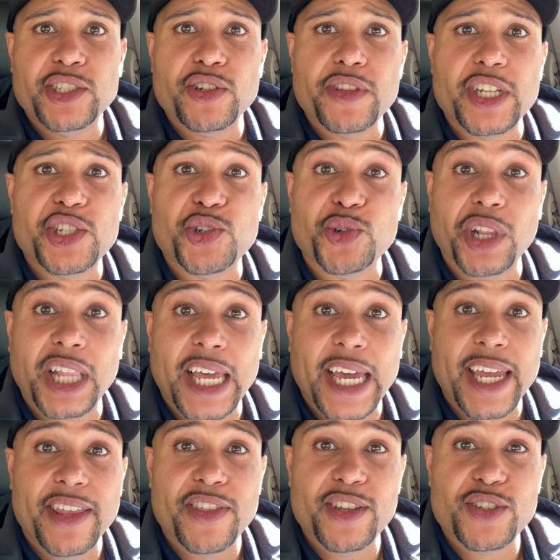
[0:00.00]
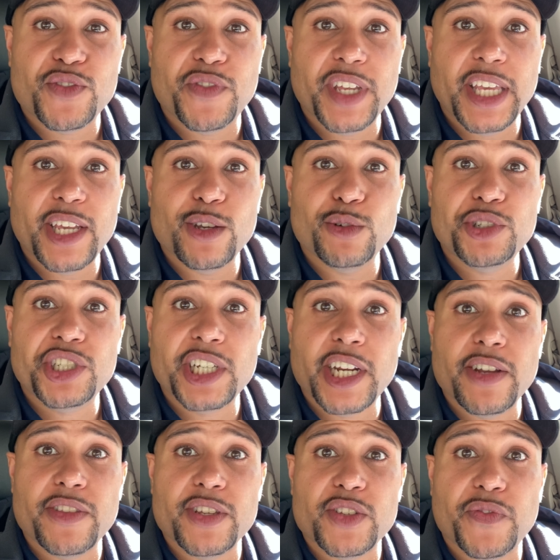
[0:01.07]
sure that you like this video,
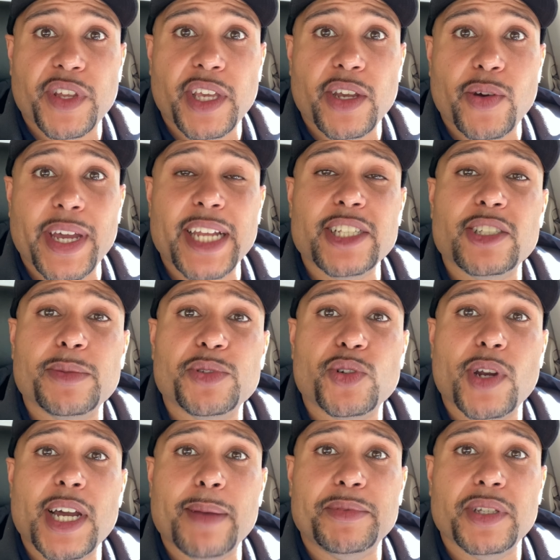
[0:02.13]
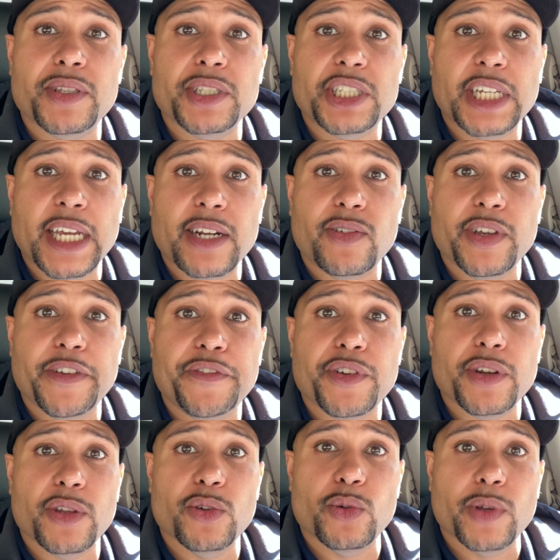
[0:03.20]
share this video, and subscribe to the channel if you're
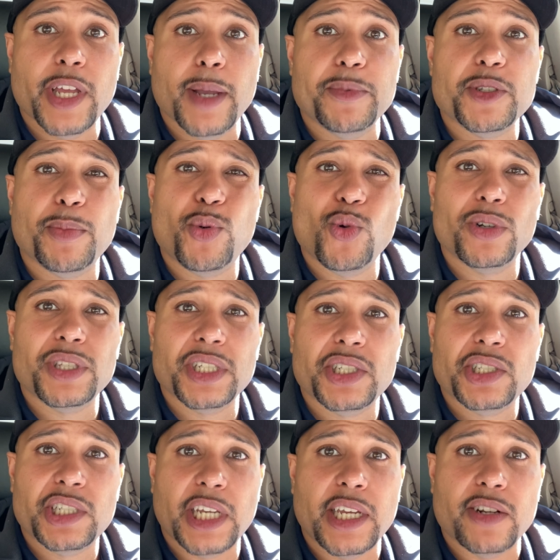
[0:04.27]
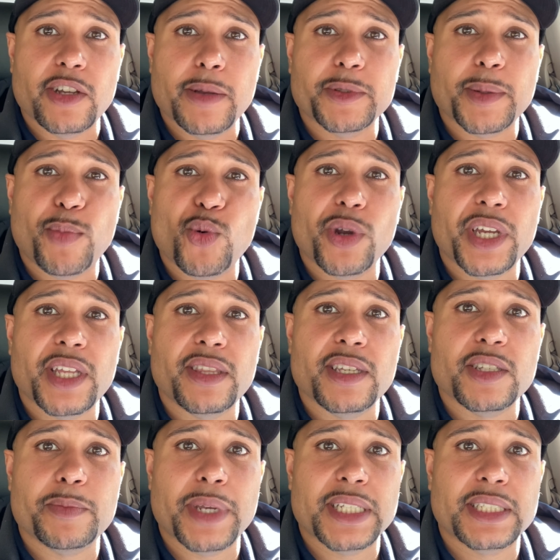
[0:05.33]
new. Help support this channel. Help support get
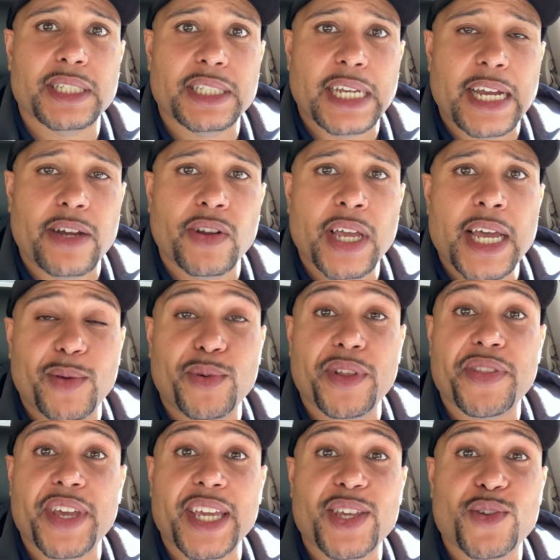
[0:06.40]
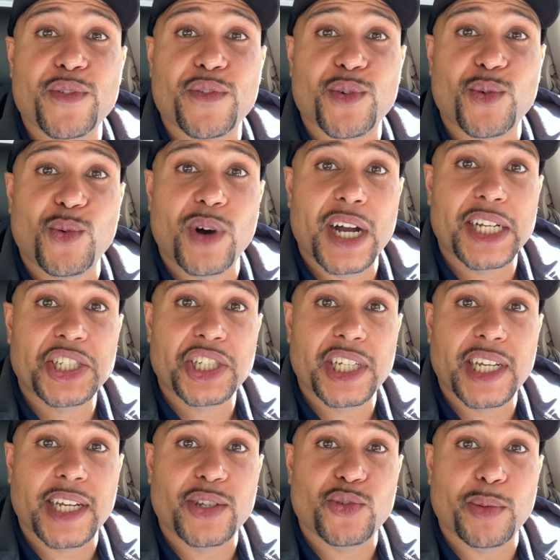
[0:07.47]
this message out. I want to thank you for
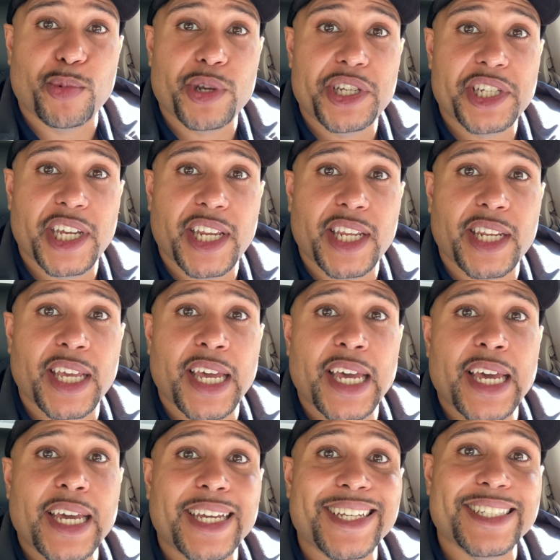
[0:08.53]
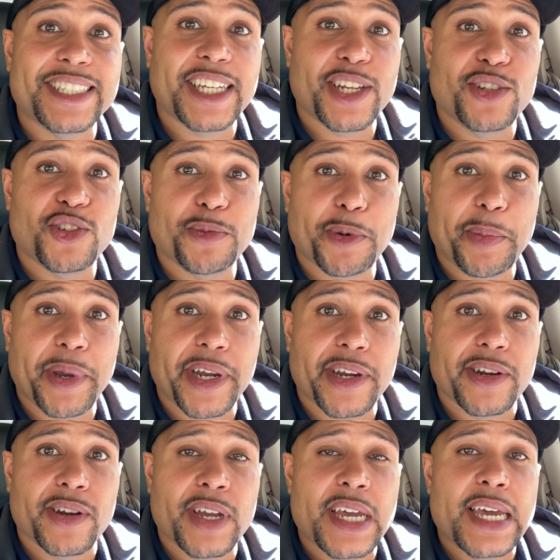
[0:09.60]
watching. I do appreciate it. Continue to
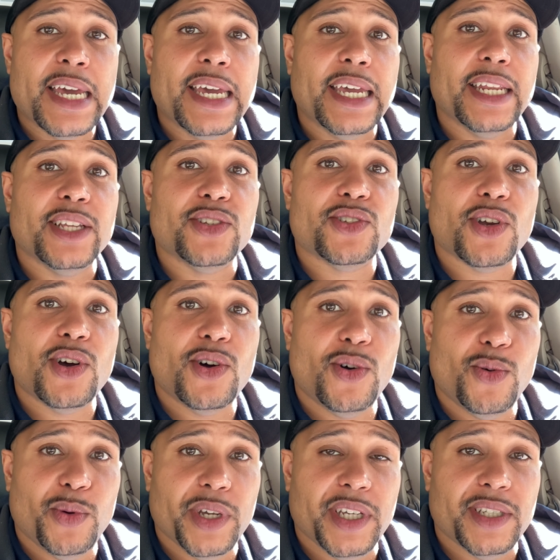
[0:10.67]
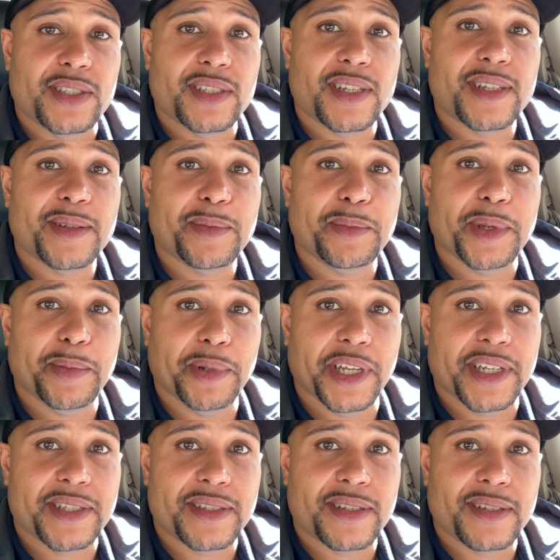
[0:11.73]
prepare. And as always, be
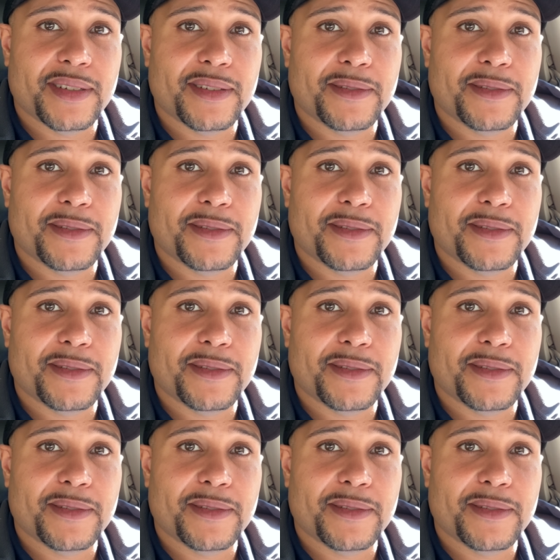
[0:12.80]
blessed.